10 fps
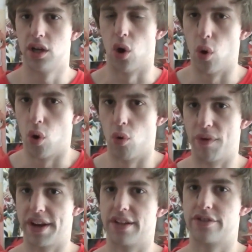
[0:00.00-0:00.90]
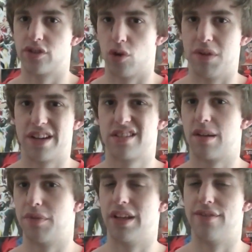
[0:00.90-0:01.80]
or when it is soul blasted,
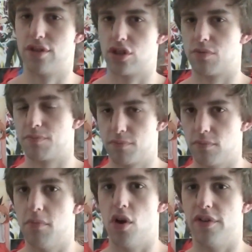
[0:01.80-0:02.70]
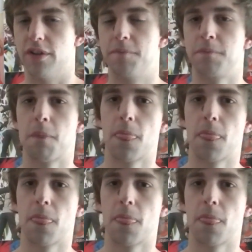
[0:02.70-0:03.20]
I believe you just move it.